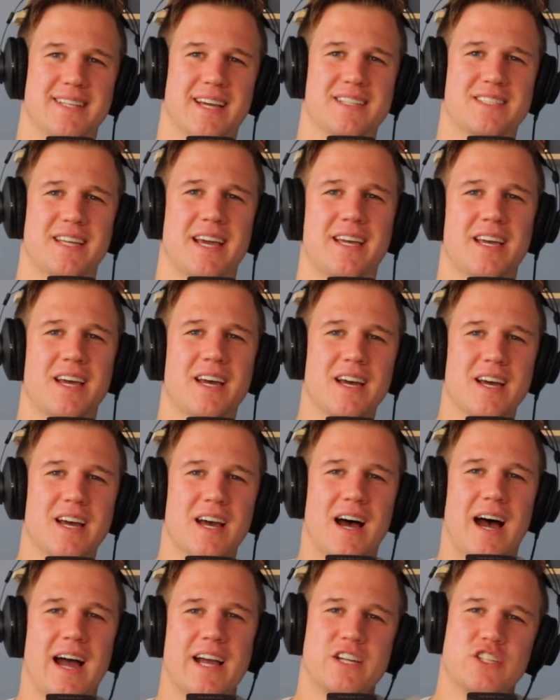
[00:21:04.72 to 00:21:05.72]
It's like,
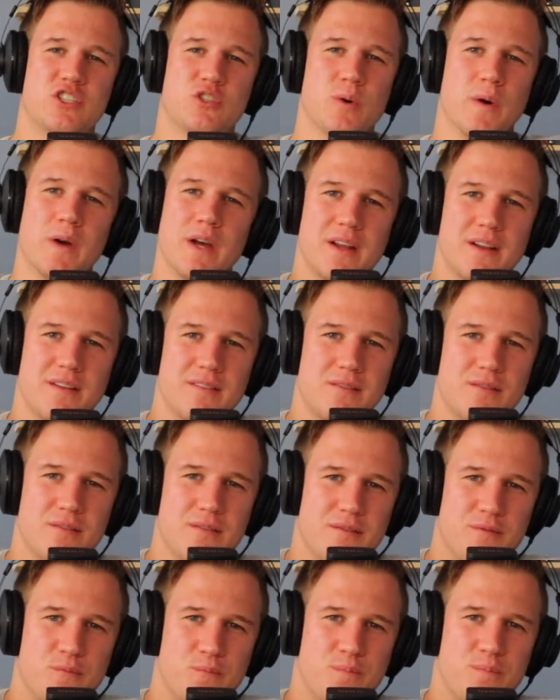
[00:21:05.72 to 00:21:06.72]
I could do it.
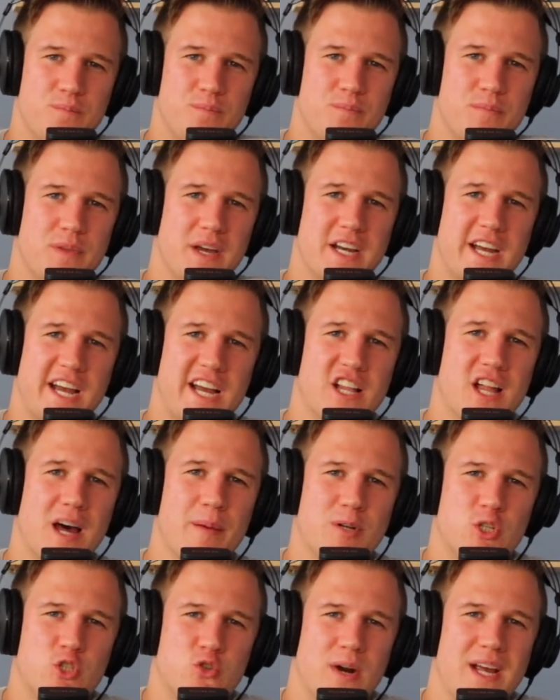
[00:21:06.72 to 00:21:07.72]
I could
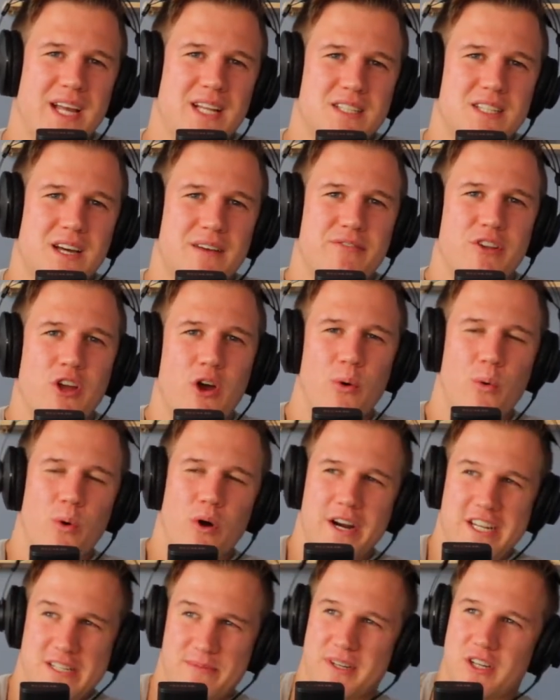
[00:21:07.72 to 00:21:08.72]
climb a tree and stuff, no
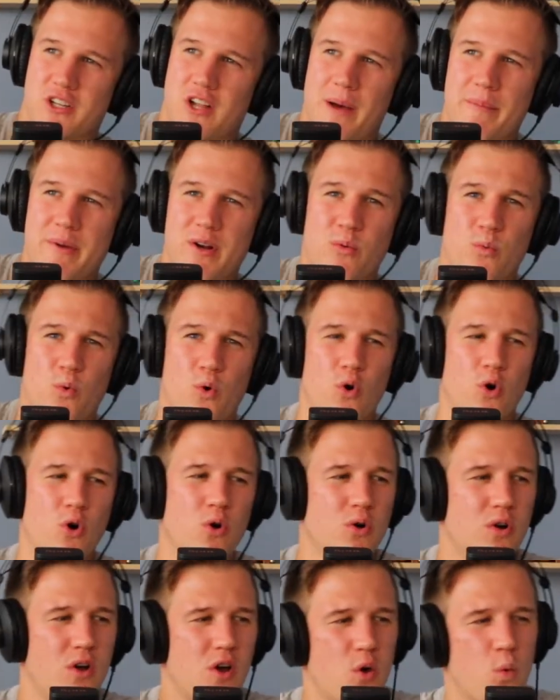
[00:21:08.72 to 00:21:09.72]
worries. But climbing a
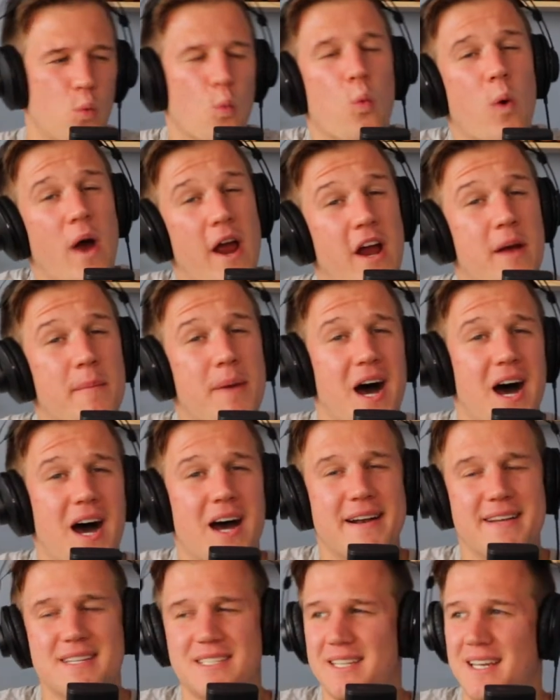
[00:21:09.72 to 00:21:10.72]
wall where I'm
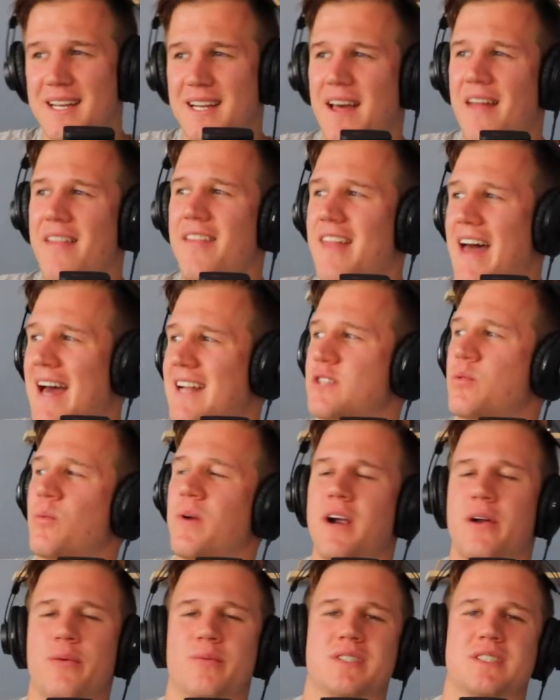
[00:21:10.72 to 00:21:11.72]
harnessed in, that's
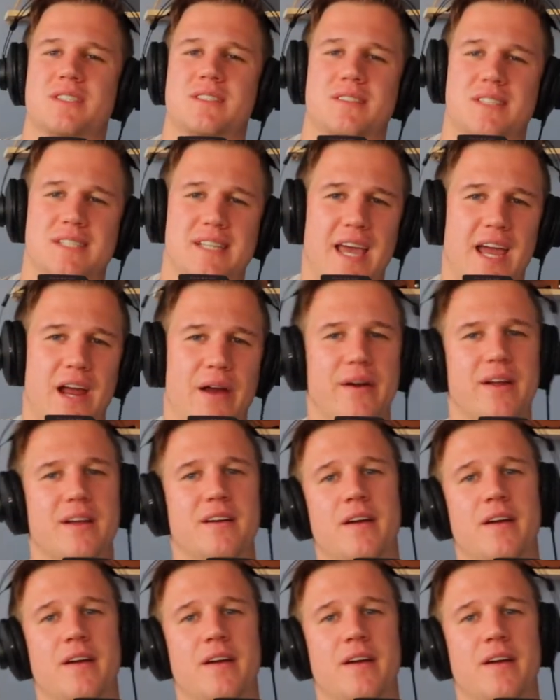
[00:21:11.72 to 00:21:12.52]
where it was scary.